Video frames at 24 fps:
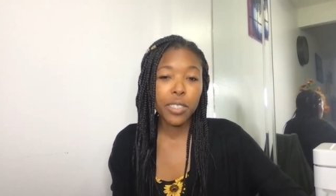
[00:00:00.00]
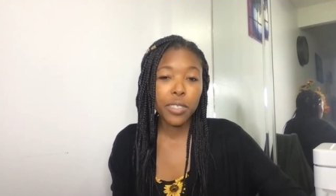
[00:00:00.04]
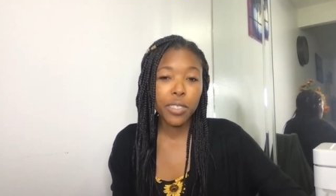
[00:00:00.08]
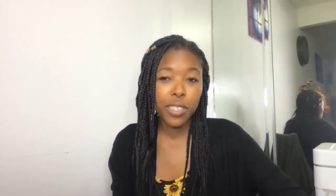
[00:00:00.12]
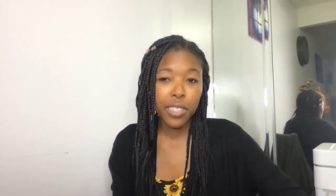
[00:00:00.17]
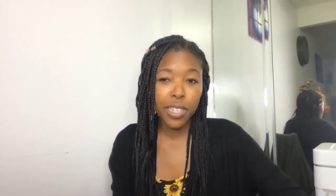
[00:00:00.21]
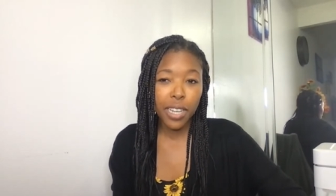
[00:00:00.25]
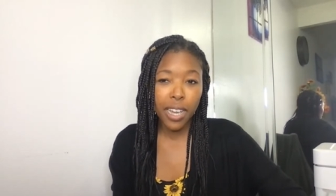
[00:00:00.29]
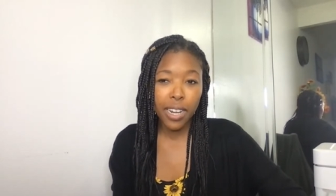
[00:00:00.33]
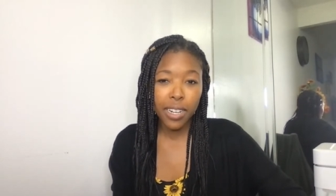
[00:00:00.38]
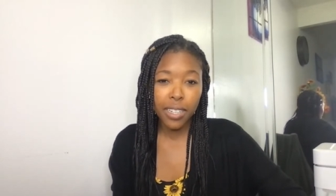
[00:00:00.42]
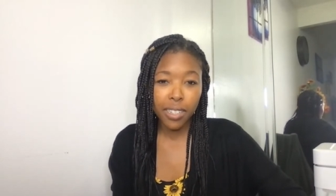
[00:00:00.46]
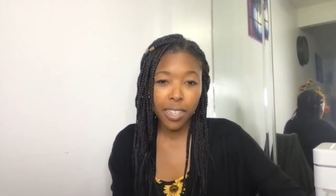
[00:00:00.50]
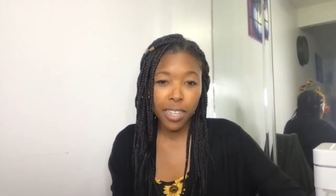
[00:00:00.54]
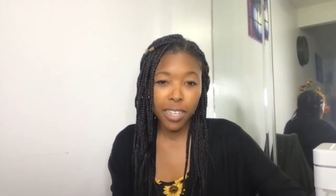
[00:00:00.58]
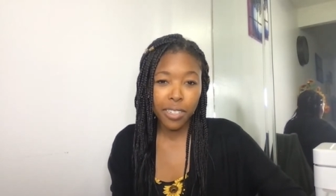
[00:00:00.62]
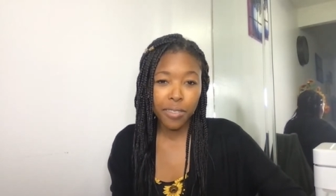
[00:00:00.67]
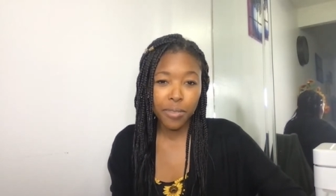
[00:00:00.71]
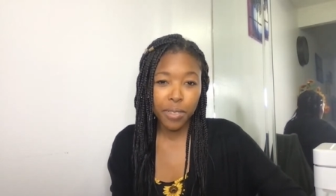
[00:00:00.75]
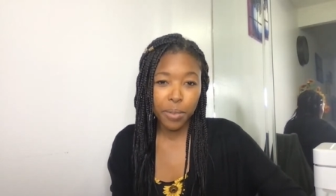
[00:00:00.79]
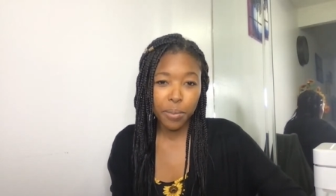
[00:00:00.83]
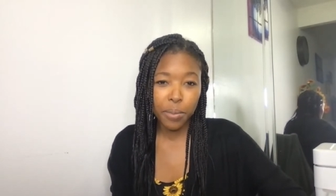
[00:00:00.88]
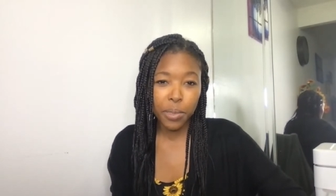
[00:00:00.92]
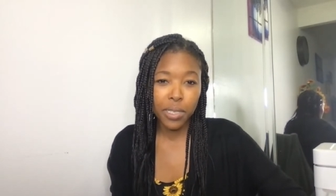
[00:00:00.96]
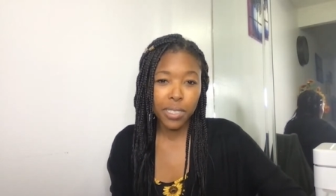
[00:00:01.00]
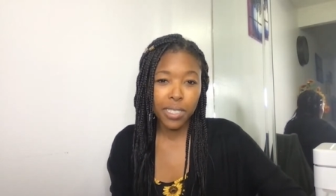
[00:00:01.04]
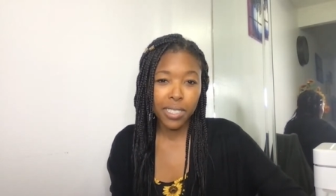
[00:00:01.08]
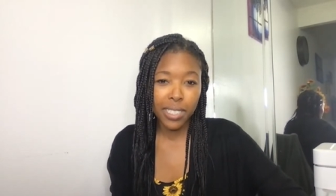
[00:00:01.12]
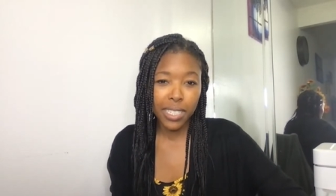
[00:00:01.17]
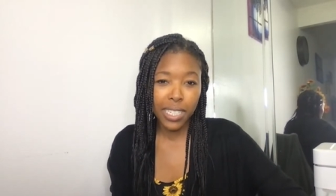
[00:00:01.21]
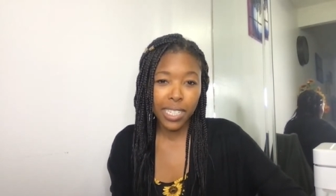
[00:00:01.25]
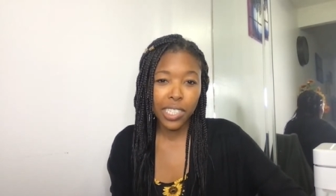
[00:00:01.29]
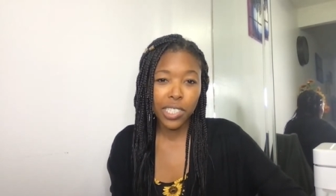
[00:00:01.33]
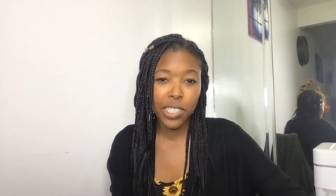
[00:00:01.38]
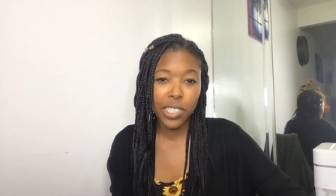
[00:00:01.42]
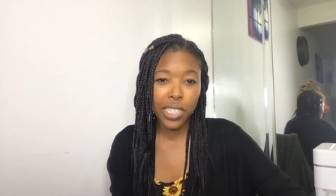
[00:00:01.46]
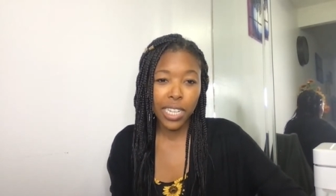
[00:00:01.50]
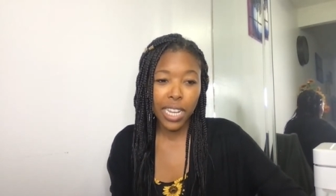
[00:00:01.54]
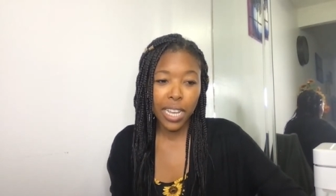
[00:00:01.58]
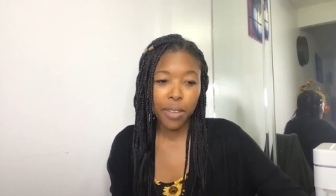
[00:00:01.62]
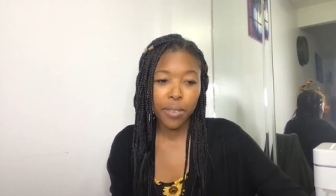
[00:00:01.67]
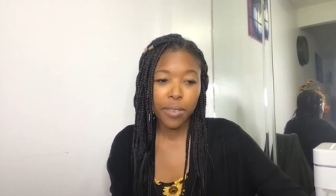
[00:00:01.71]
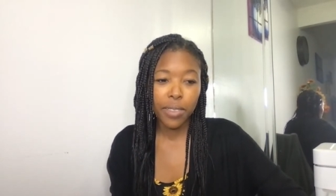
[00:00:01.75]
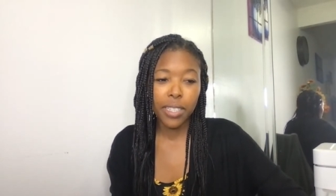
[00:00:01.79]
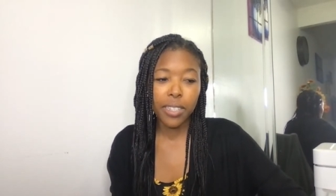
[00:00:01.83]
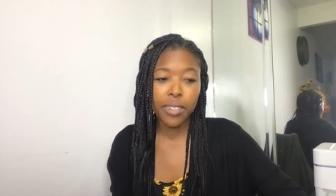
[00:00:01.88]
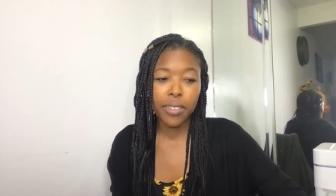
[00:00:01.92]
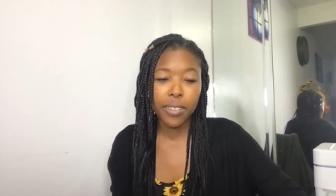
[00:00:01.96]
there's not a lot of representation
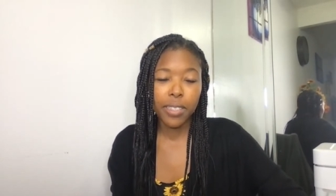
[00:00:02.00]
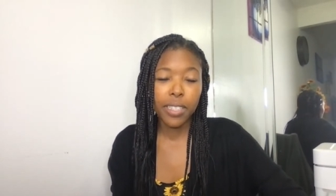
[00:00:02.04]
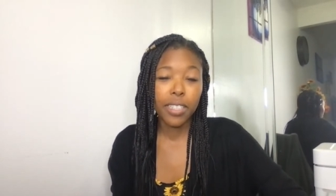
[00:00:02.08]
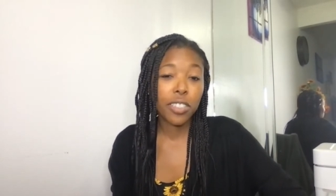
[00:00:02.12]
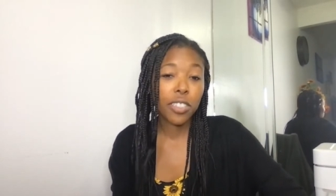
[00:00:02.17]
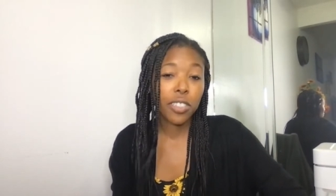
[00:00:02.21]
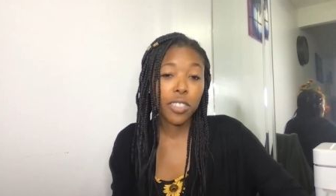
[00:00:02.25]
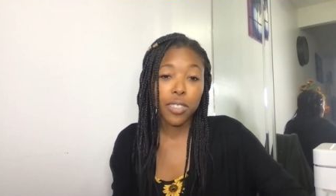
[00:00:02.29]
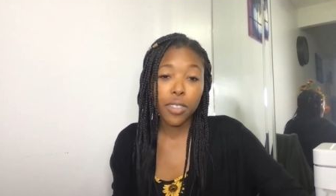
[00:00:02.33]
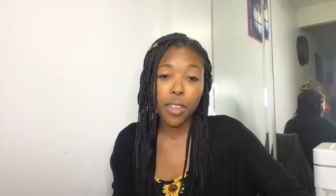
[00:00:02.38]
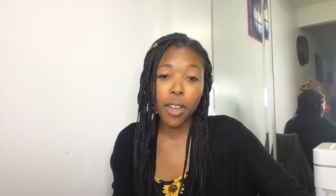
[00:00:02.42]
out there that's